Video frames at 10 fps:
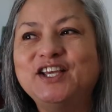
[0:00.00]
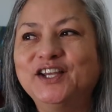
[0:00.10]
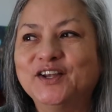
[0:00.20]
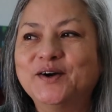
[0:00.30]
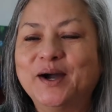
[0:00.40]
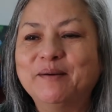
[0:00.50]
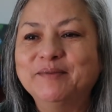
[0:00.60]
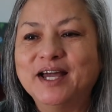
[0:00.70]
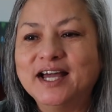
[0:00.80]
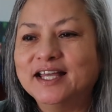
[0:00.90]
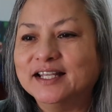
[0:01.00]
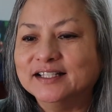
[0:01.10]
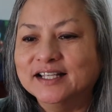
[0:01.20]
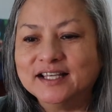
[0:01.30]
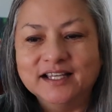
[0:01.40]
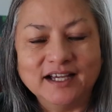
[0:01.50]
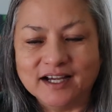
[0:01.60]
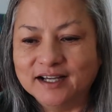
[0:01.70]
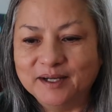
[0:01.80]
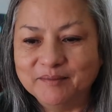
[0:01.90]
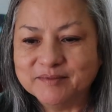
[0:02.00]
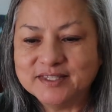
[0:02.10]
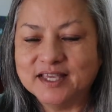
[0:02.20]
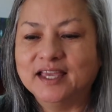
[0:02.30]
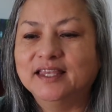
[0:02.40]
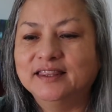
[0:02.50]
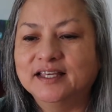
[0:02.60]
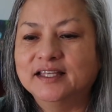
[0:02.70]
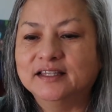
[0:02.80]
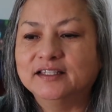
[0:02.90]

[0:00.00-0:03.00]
You know, I'm not Um, saying that,